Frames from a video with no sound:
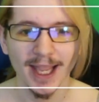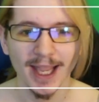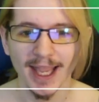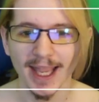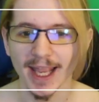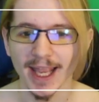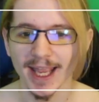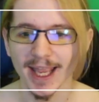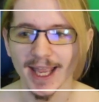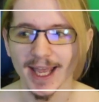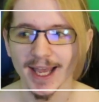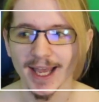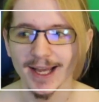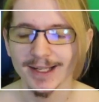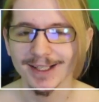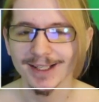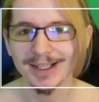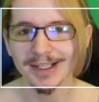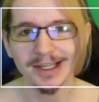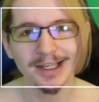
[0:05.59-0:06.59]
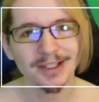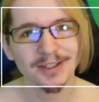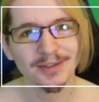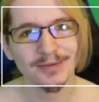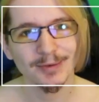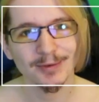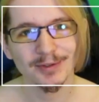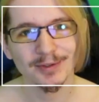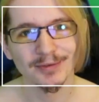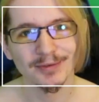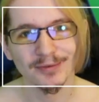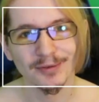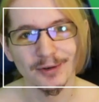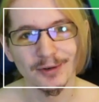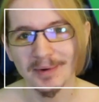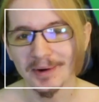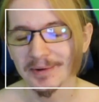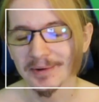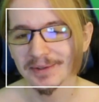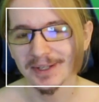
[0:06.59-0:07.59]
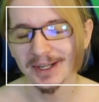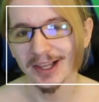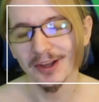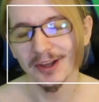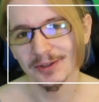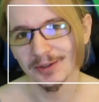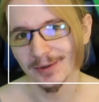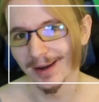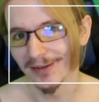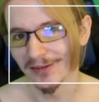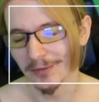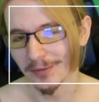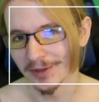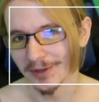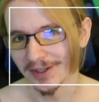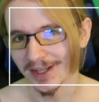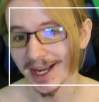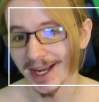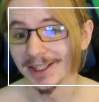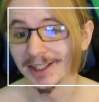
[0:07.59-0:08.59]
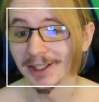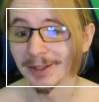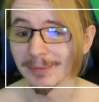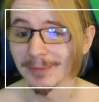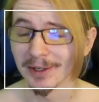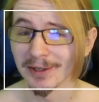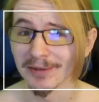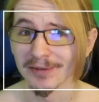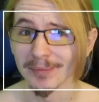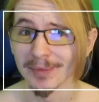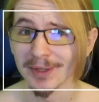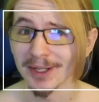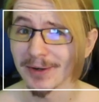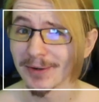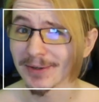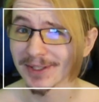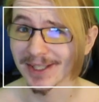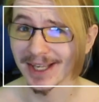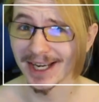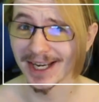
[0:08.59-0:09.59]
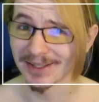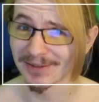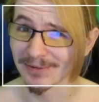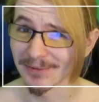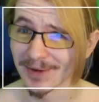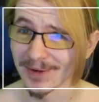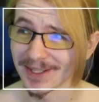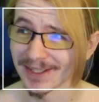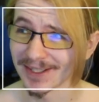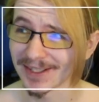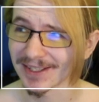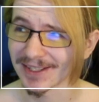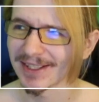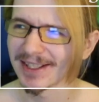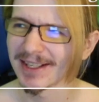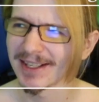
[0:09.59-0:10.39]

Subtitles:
and I guess first and foremost, hello to everybody that ended up here from the Oxcast Reddit.